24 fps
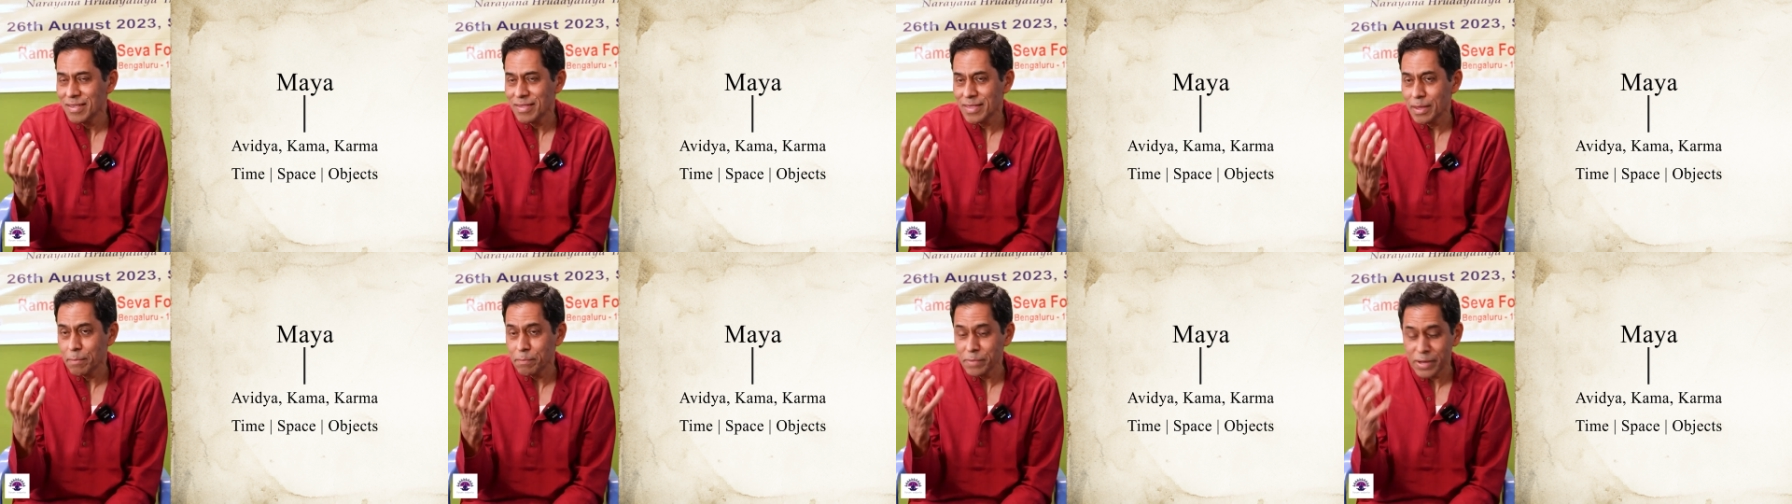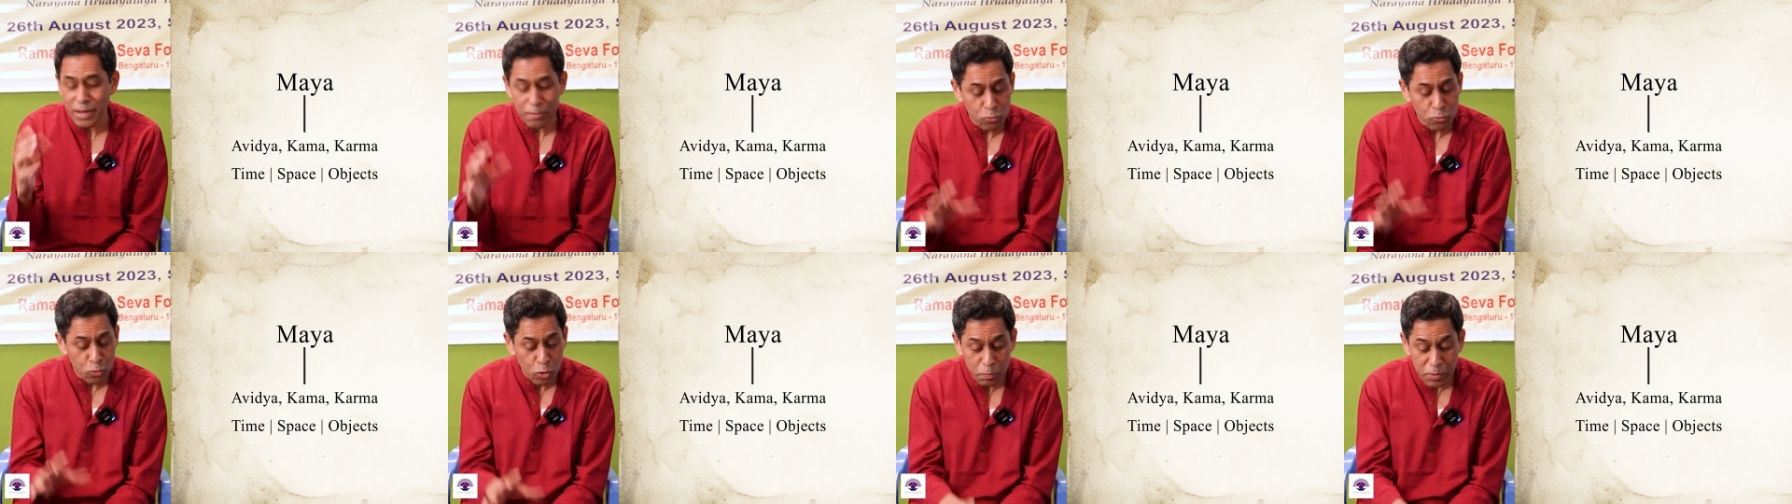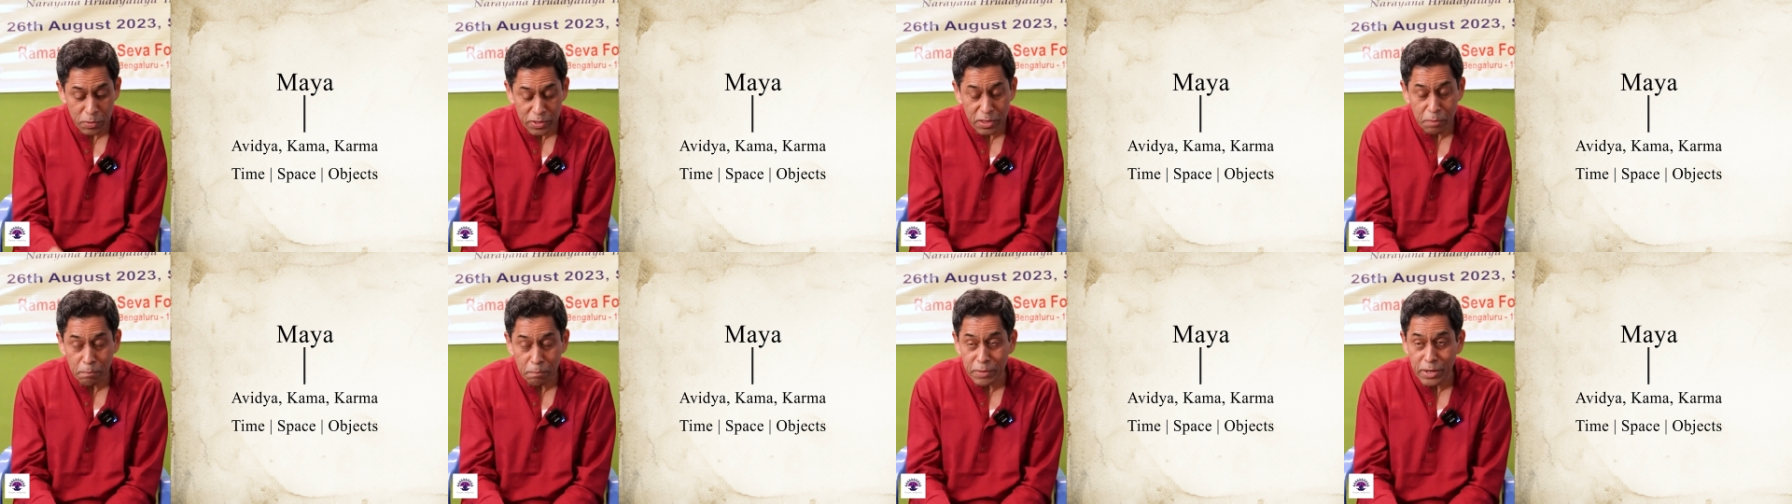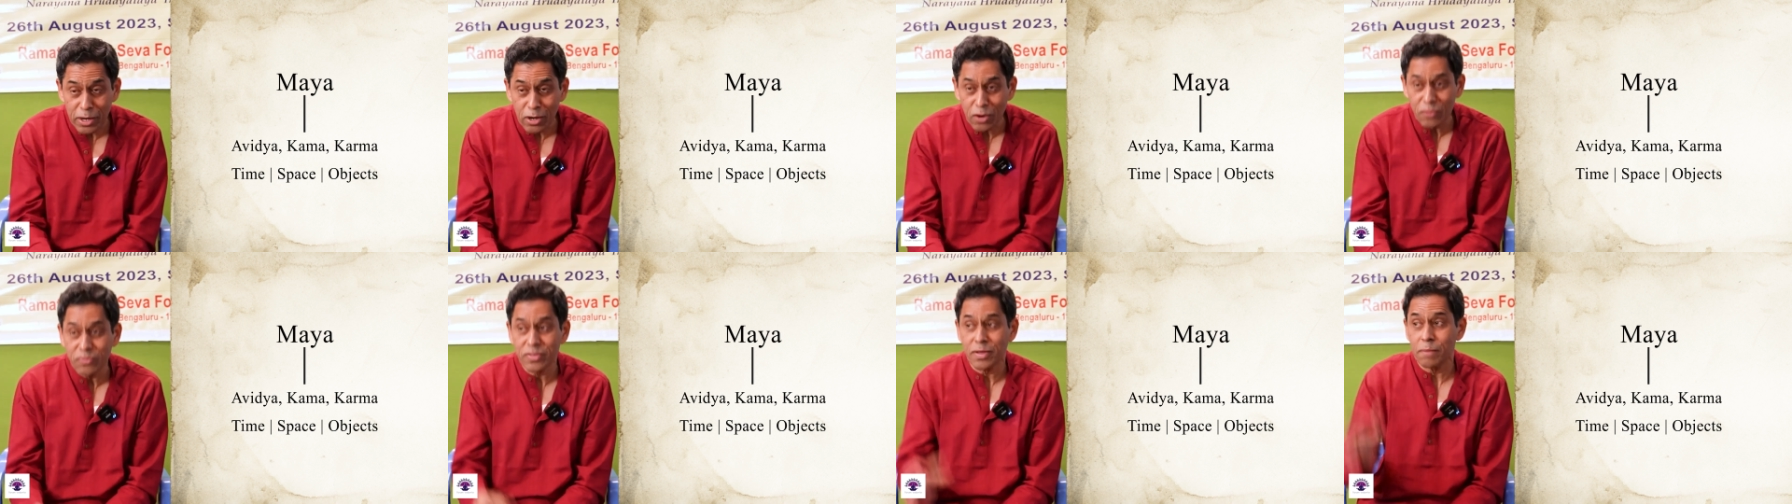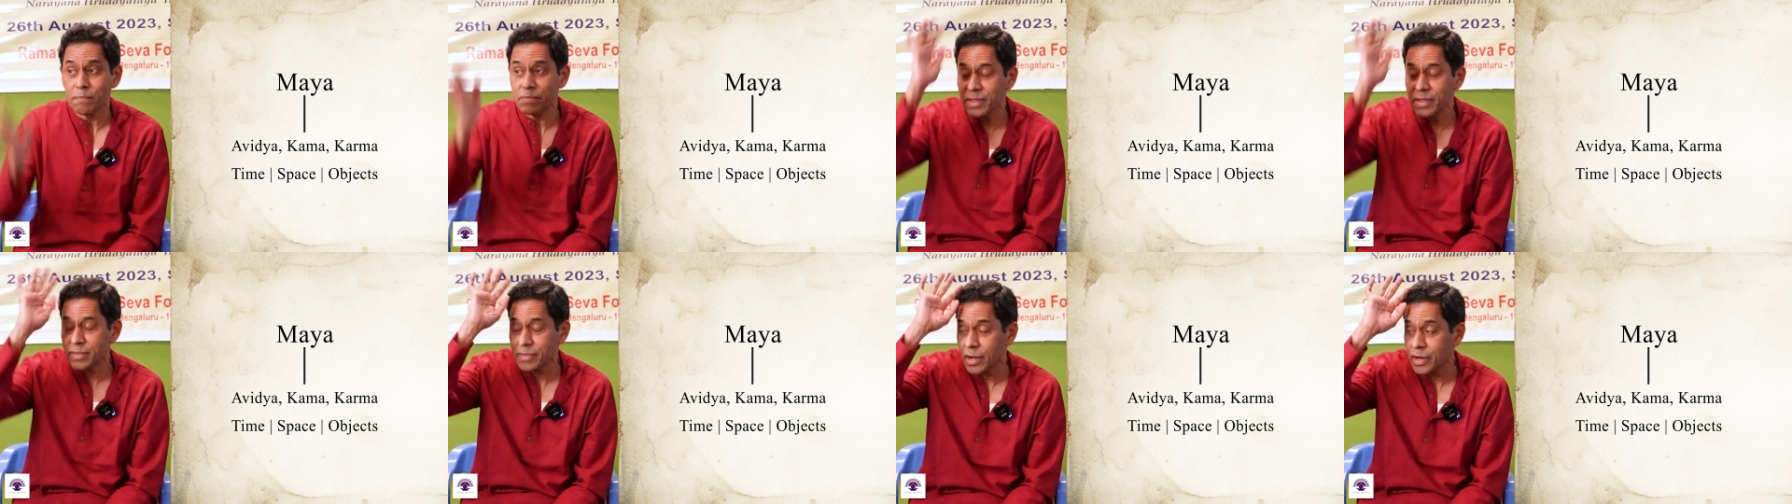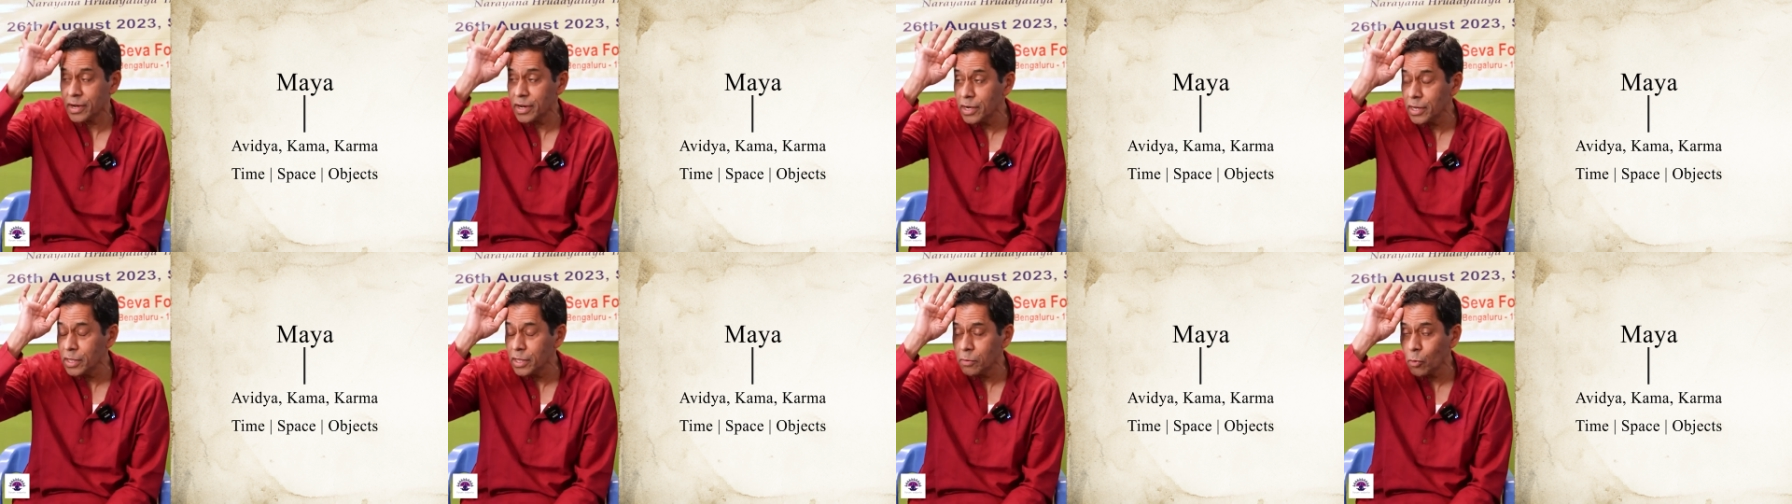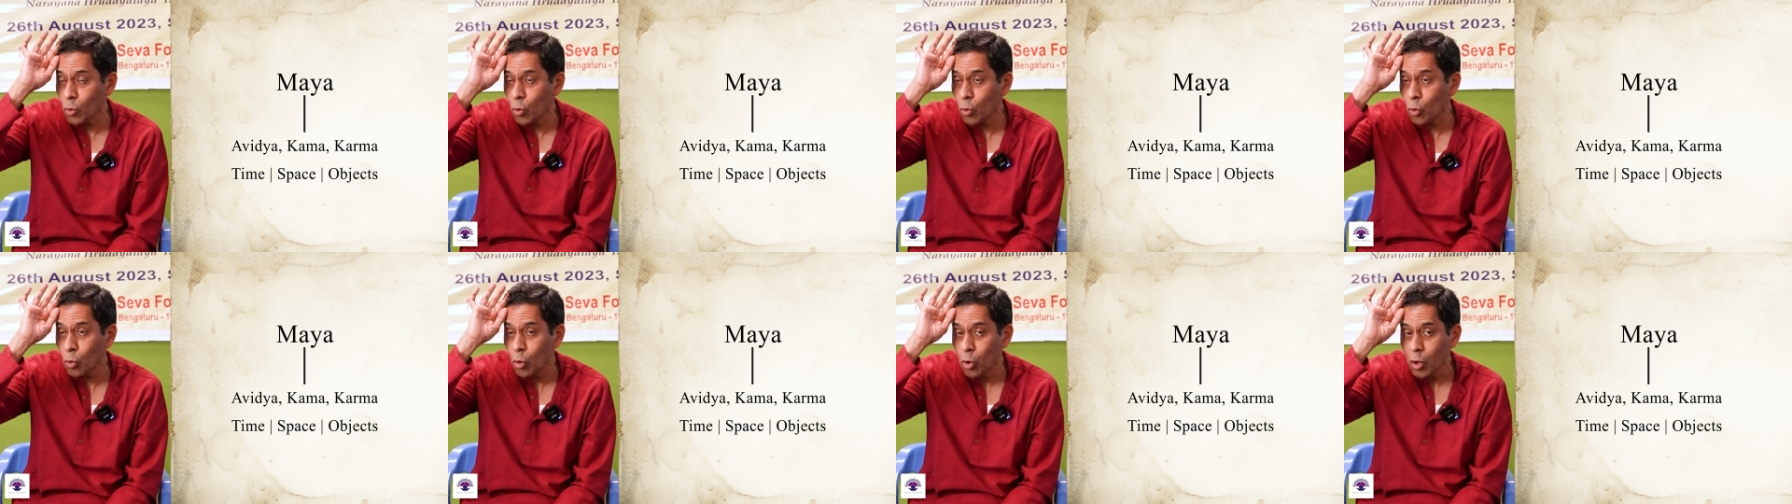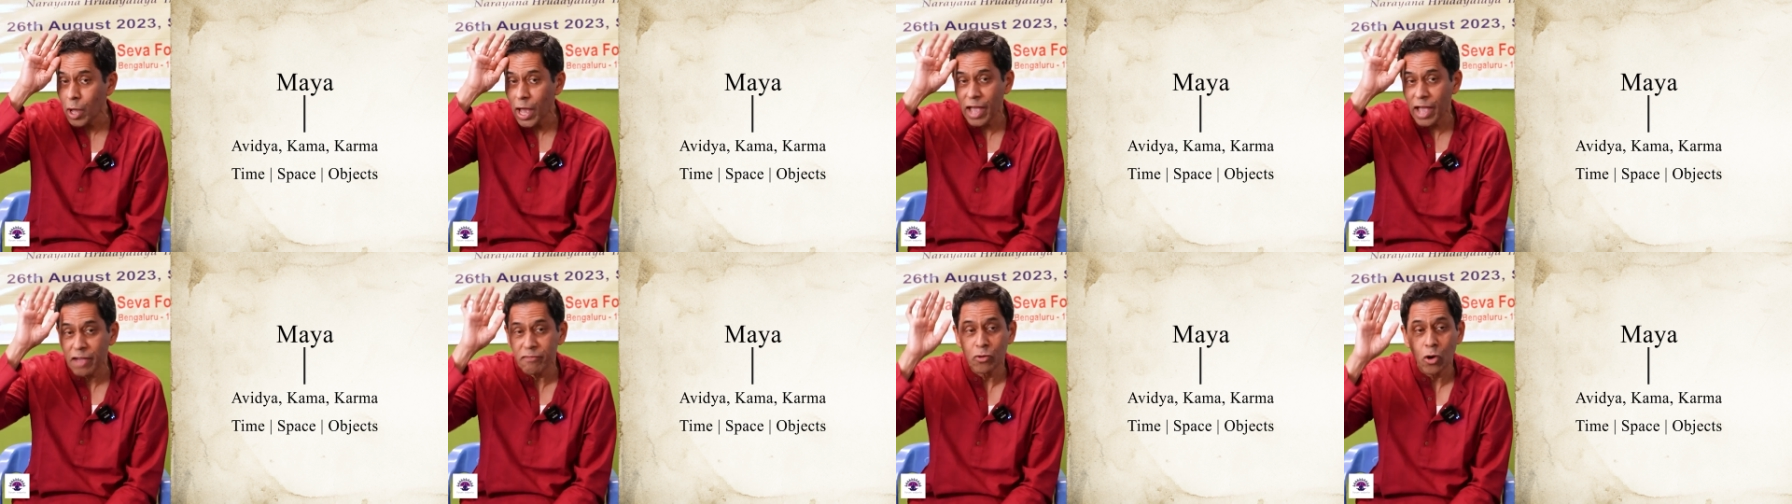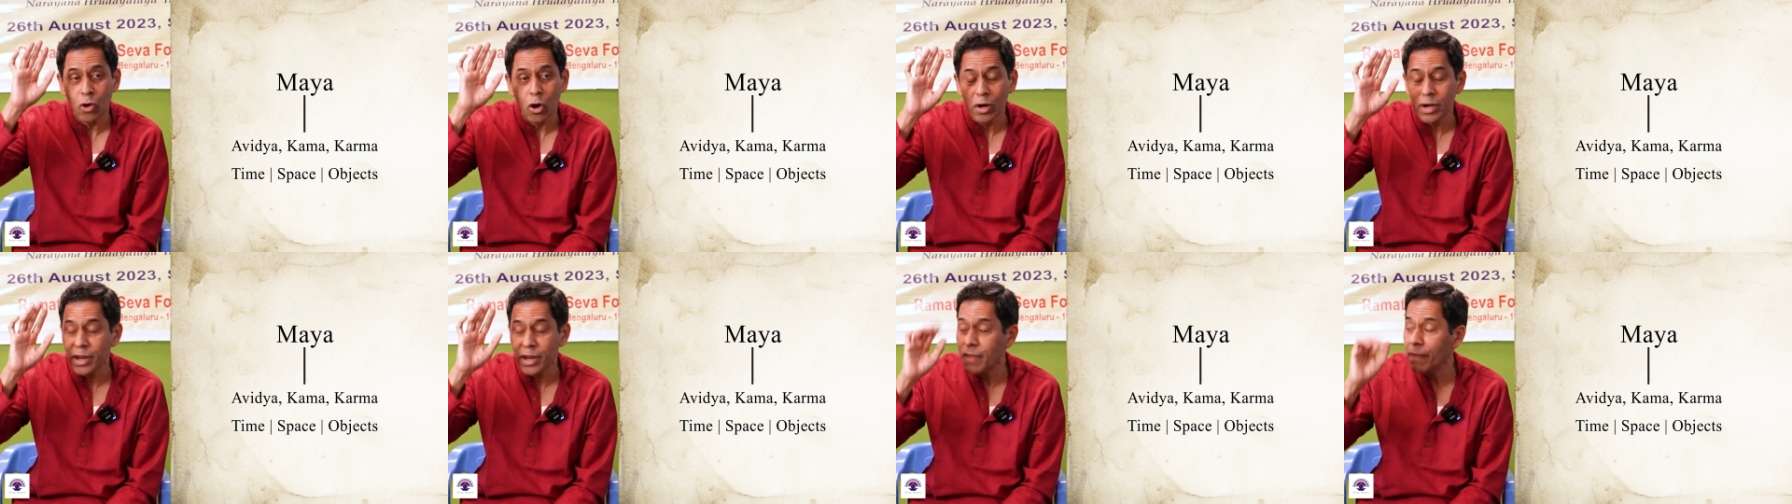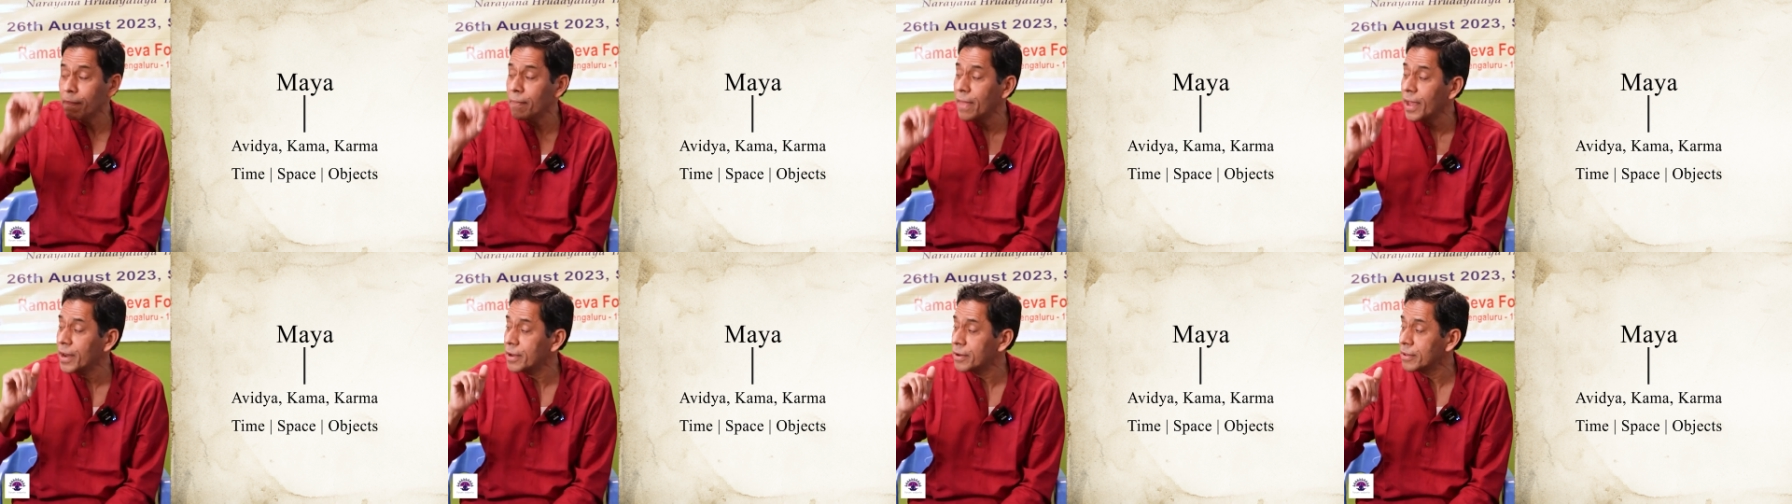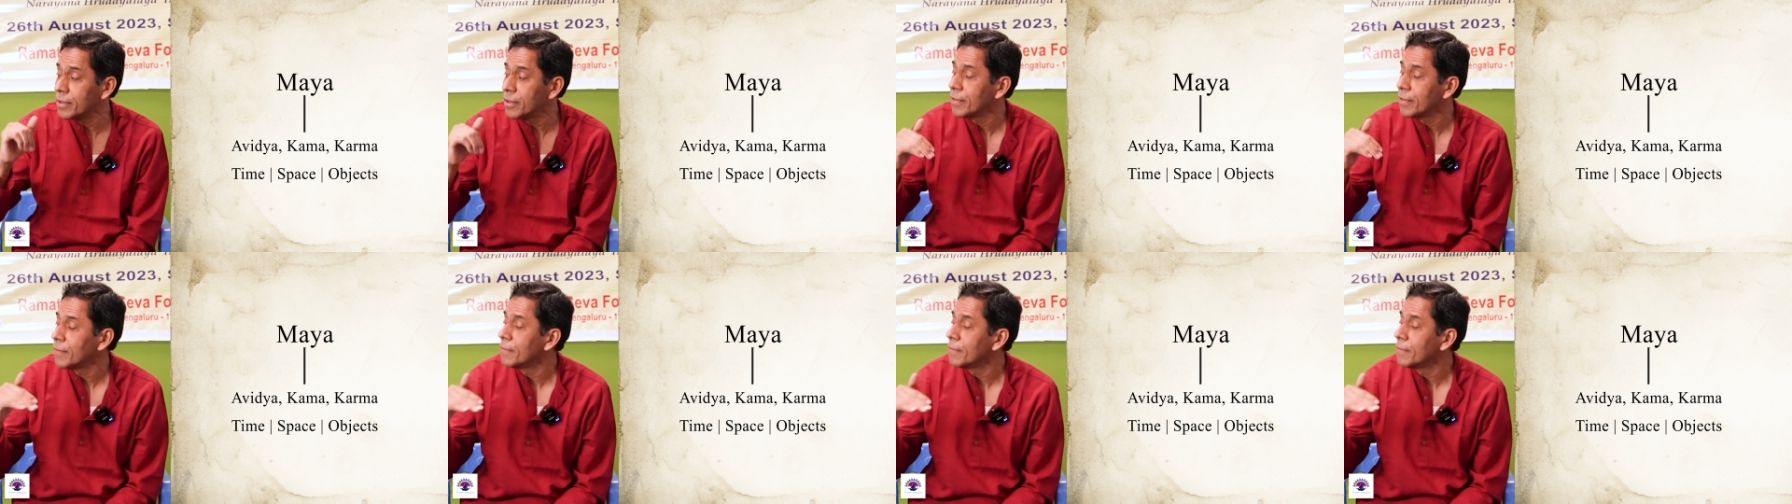Sometimes you'll be in the middle of something, suddenly, oh, I have not done that.